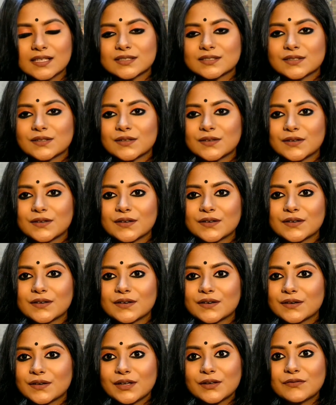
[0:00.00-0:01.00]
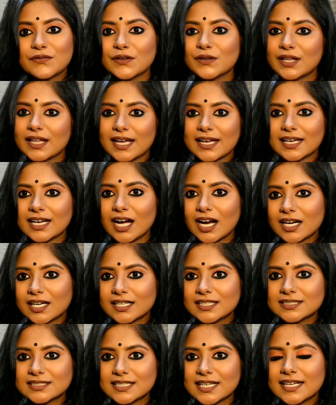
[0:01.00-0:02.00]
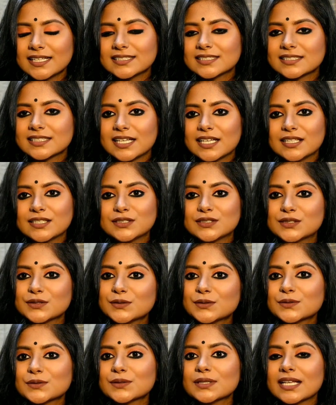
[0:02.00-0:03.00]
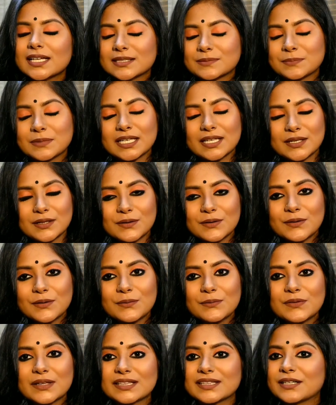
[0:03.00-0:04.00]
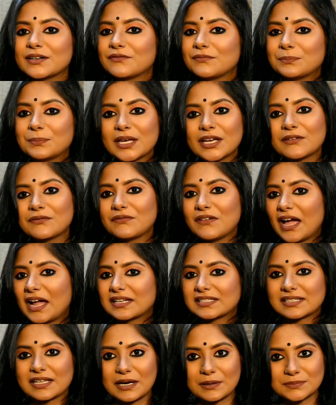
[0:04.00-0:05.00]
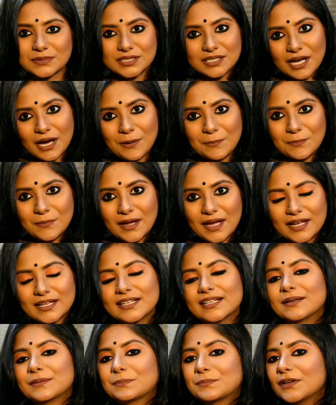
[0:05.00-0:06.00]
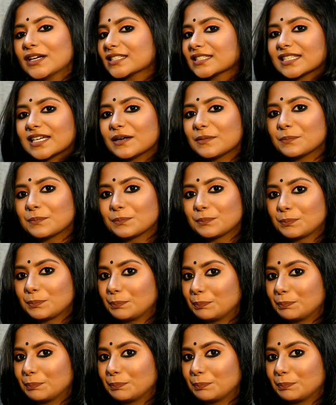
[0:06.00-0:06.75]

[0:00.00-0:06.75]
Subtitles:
So if you like our content, then do let me know with the big fat thumbs up. Press the